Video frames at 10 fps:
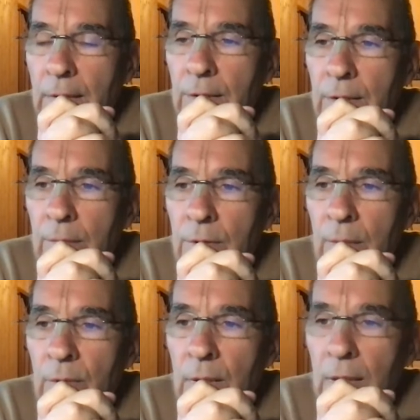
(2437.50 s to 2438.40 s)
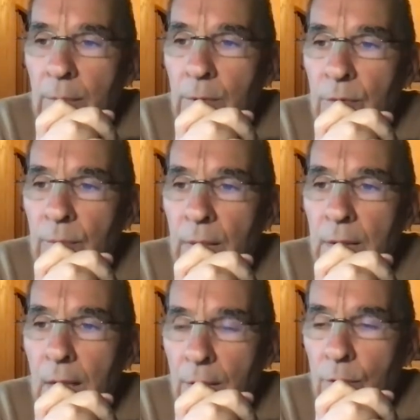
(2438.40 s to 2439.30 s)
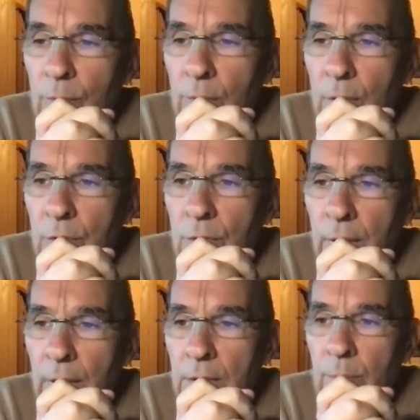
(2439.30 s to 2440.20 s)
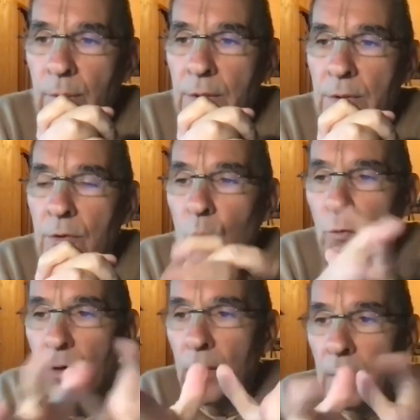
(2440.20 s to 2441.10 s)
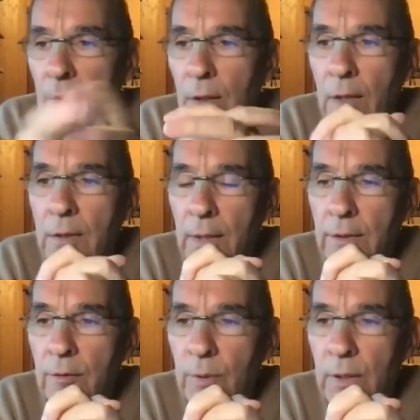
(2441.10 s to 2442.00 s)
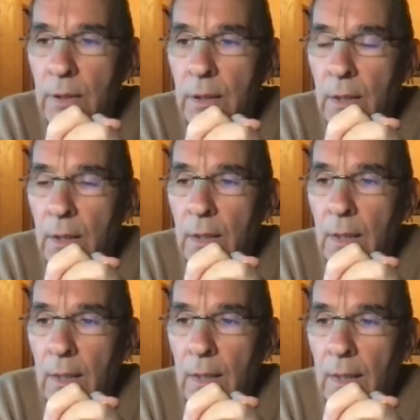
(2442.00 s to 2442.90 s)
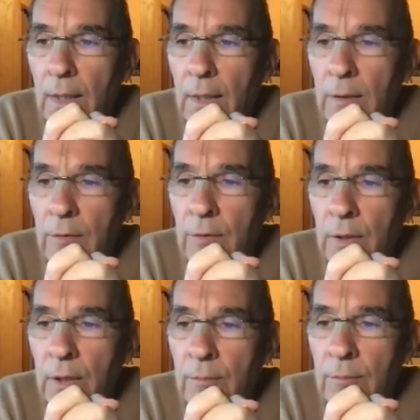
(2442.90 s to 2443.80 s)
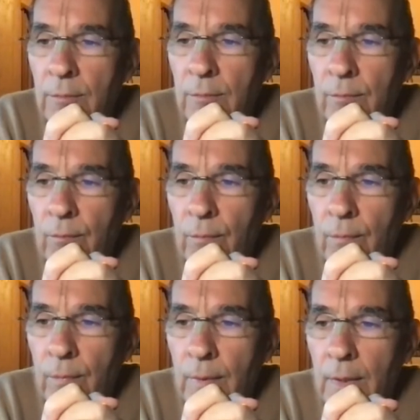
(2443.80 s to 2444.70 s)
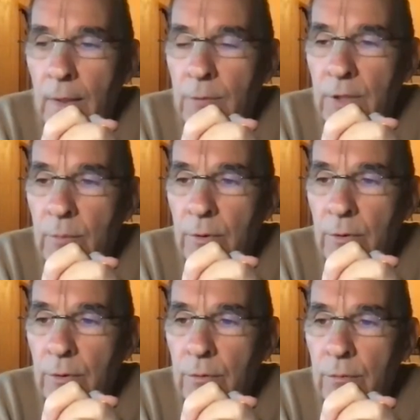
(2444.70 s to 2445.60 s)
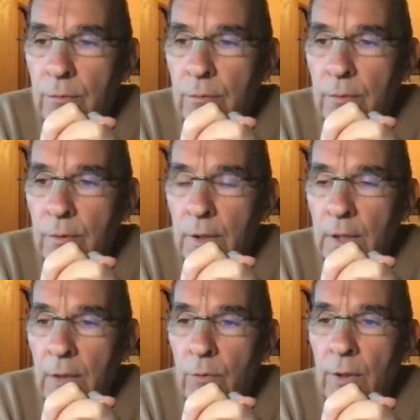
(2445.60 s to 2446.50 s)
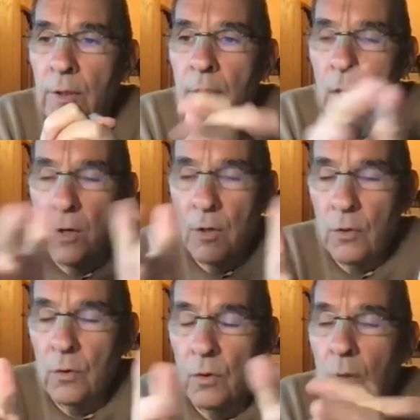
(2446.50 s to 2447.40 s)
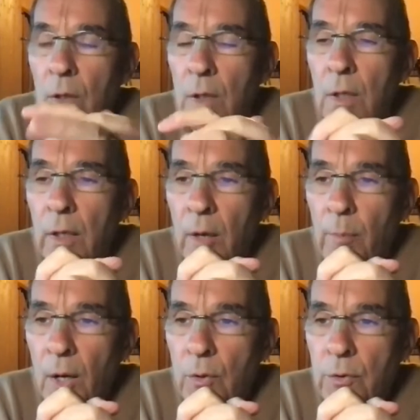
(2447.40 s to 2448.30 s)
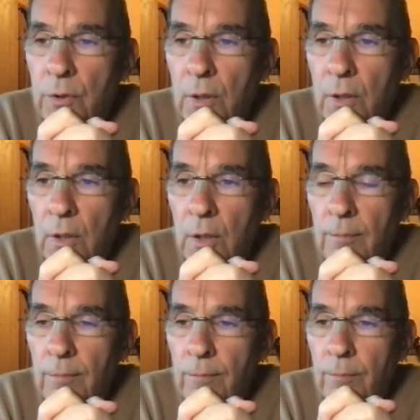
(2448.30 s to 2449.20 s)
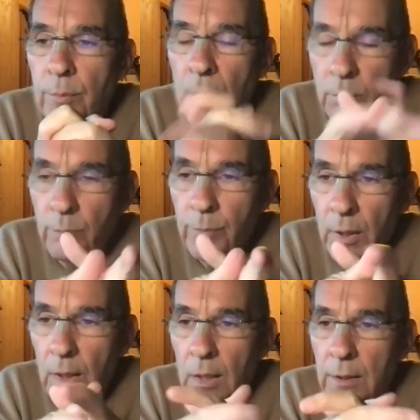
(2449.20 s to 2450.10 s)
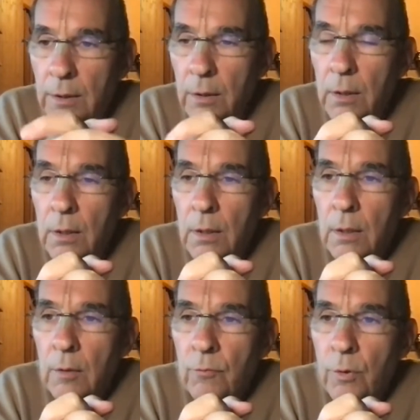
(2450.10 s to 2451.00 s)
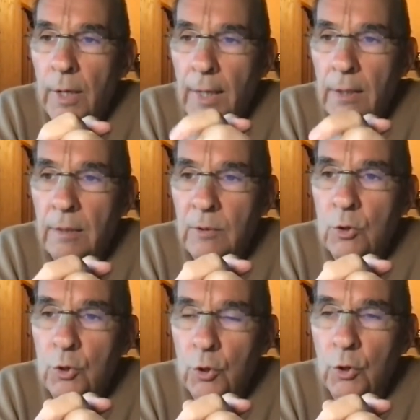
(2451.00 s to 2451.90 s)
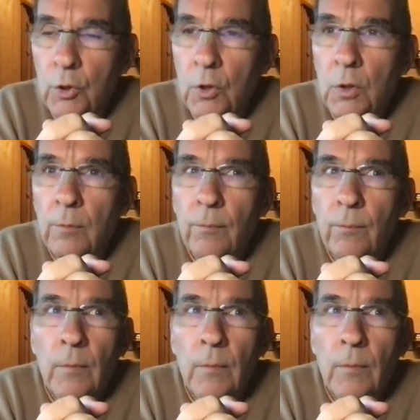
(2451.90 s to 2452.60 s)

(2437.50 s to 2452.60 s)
the same time a godbrother of my Donador Marsh, who has a place at Govardhan, contacted me, and was able to, he had written an article about Prabhupada for an academic journal